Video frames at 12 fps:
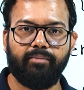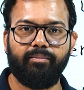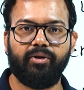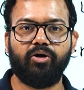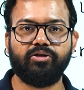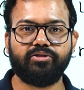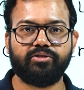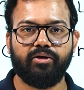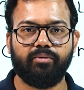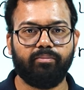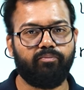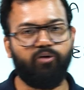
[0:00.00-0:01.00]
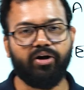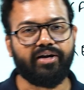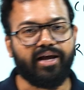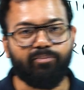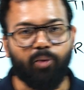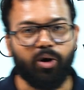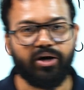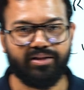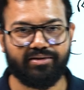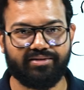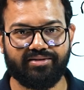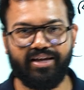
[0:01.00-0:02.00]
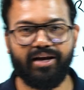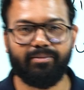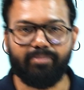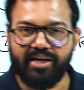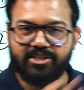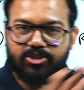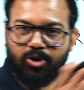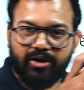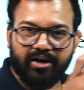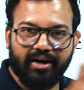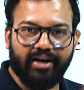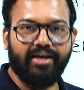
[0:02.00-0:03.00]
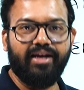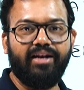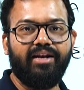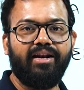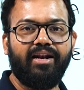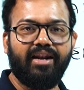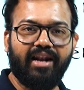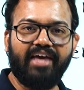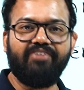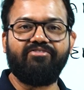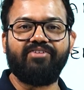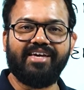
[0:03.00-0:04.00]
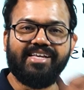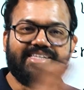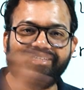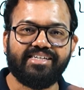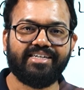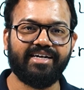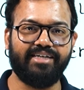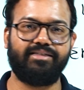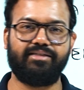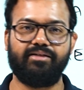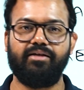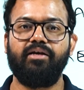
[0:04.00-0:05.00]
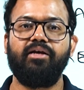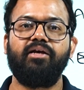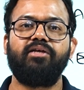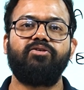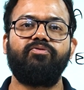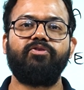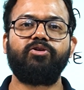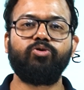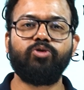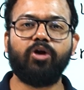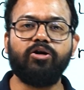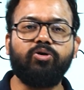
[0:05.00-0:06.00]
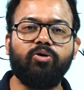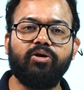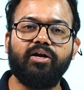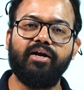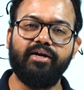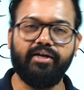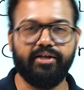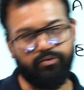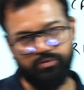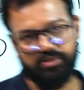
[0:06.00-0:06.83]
Because what are models? They are based on real life incidents. So if you do not correlate, you will